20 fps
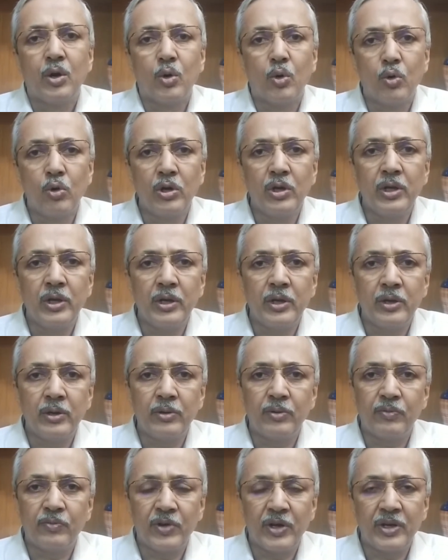
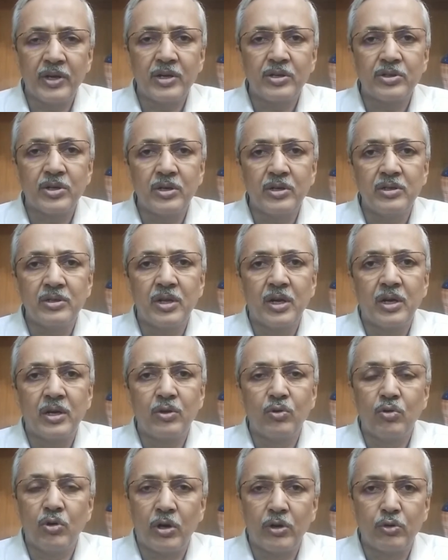Only variation is that
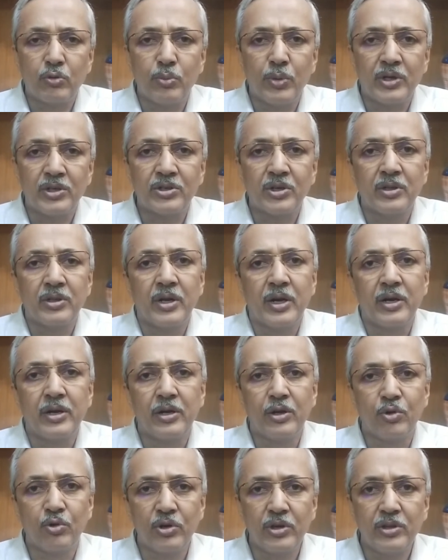you will have to mention
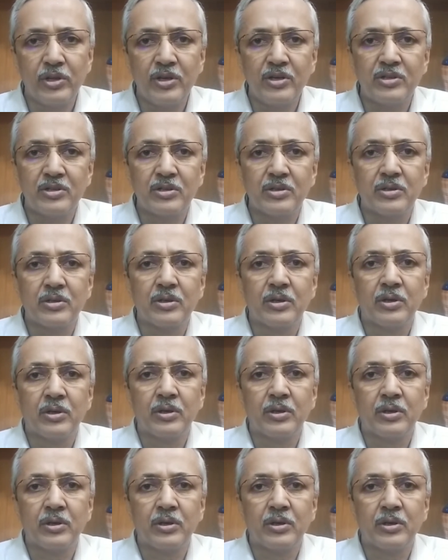that during this